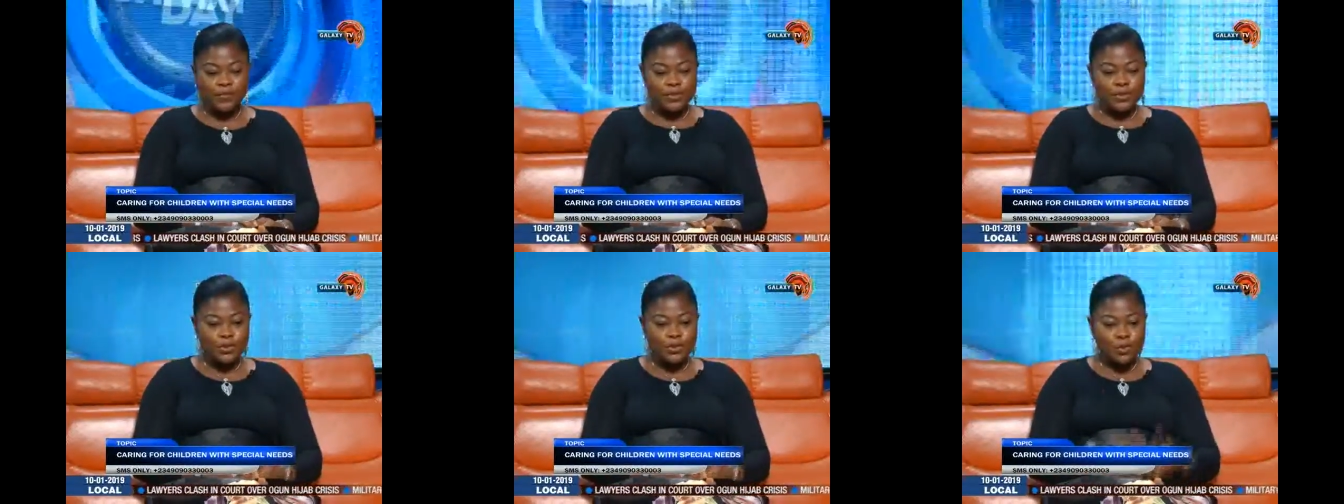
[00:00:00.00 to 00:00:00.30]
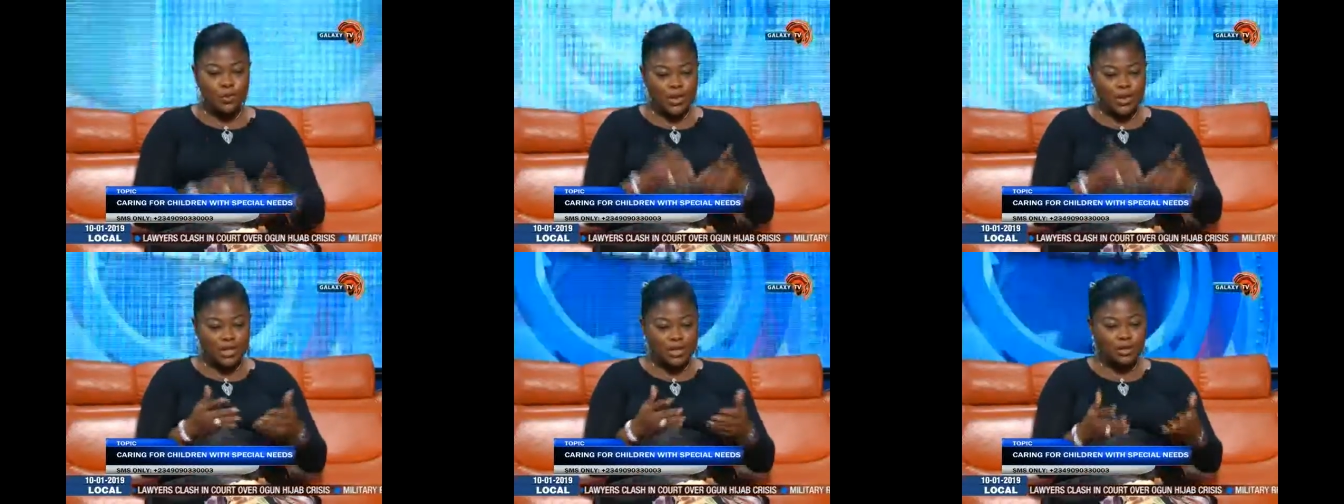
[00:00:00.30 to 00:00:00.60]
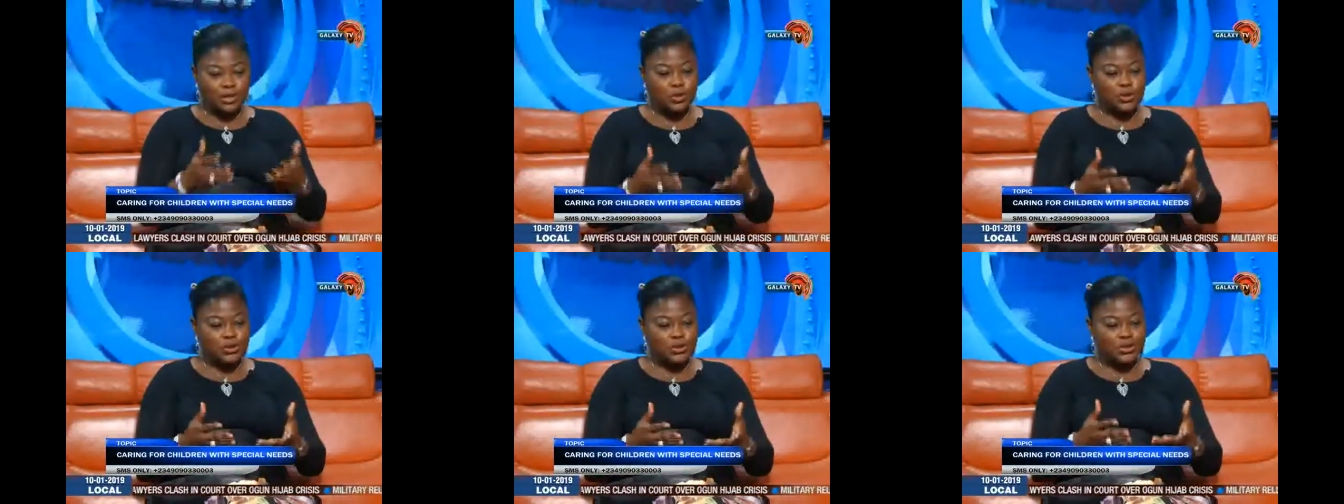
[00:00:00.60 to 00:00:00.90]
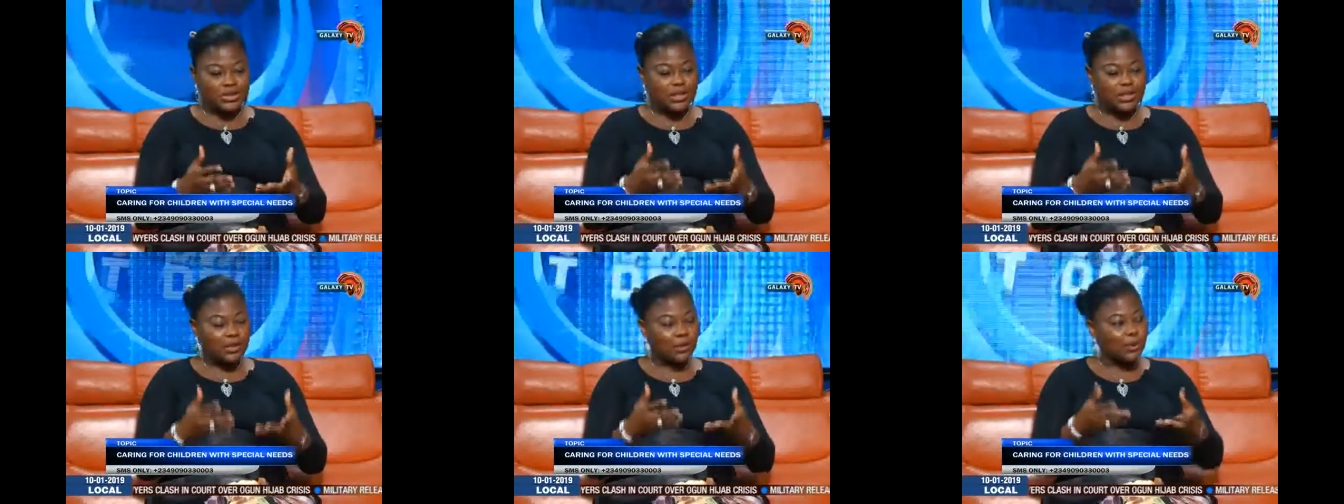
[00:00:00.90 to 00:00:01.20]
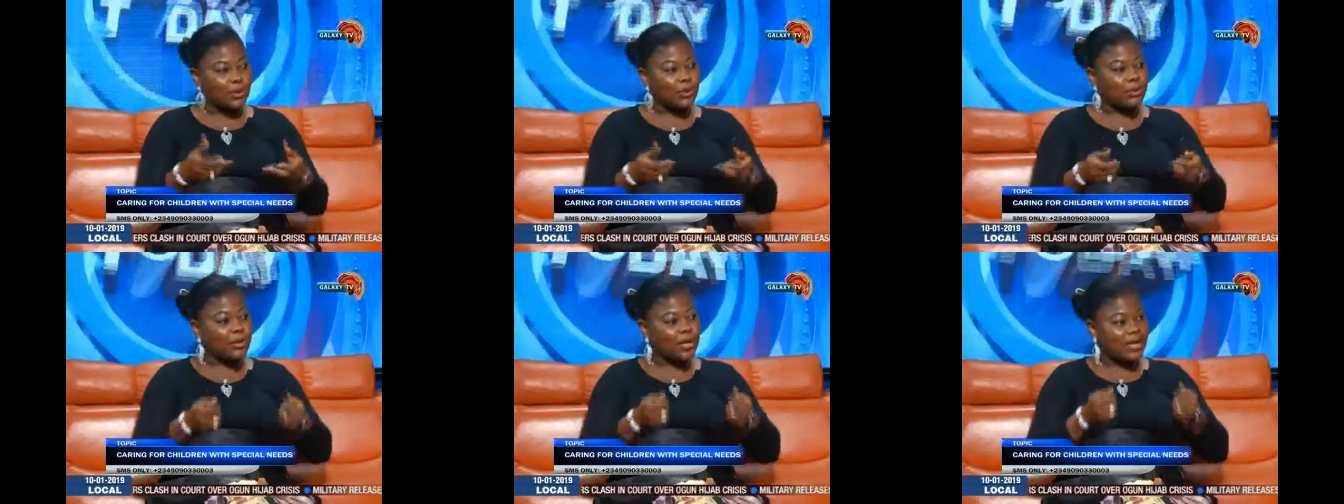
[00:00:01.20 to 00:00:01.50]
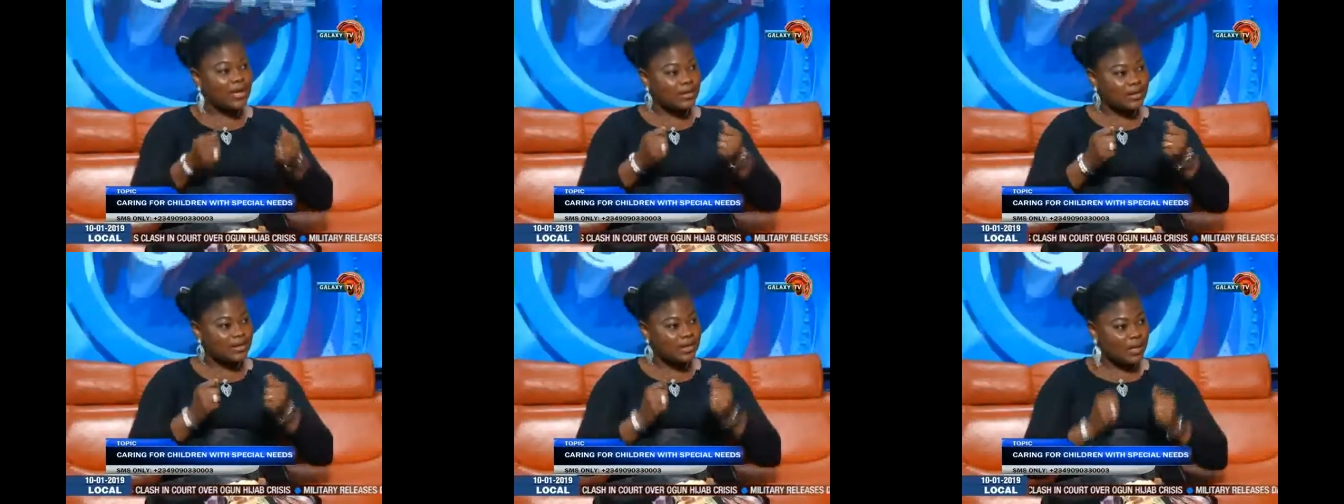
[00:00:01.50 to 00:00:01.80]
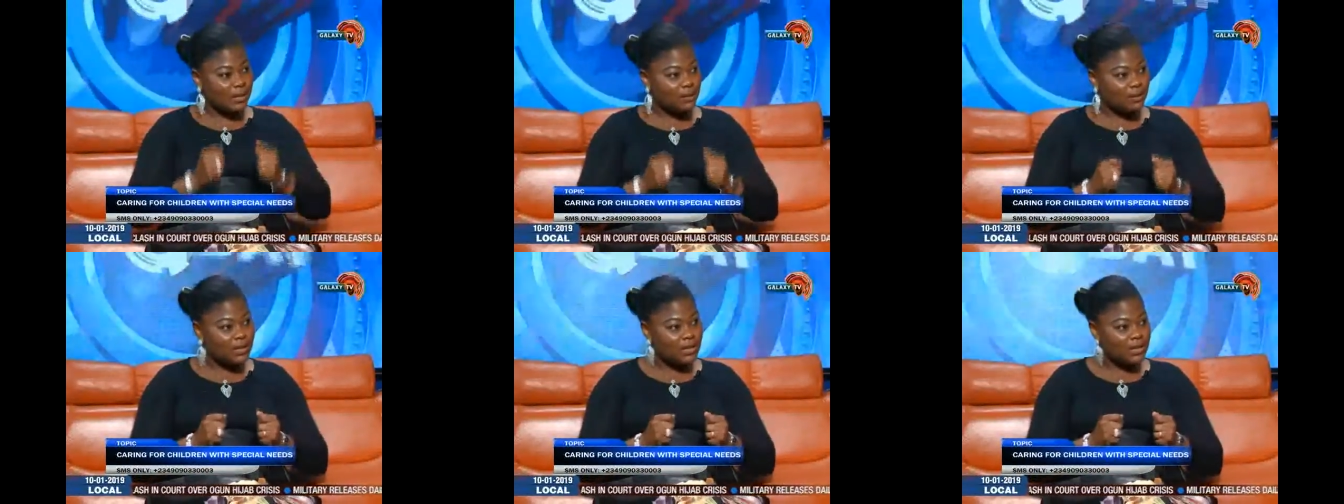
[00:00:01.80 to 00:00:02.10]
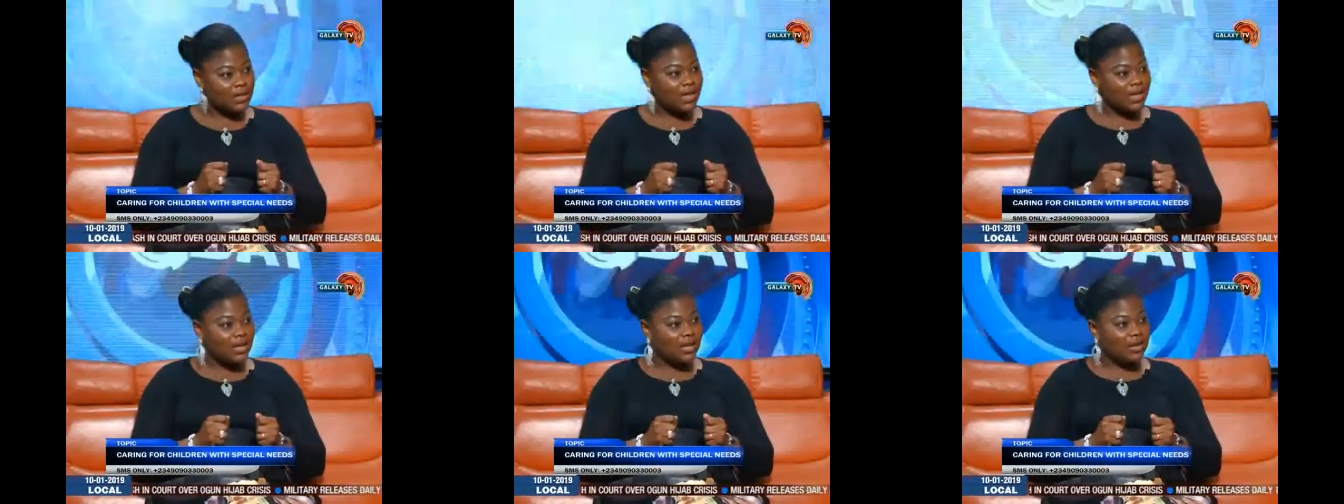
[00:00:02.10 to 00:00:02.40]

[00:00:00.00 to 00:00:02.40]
So when they told her they were going to accept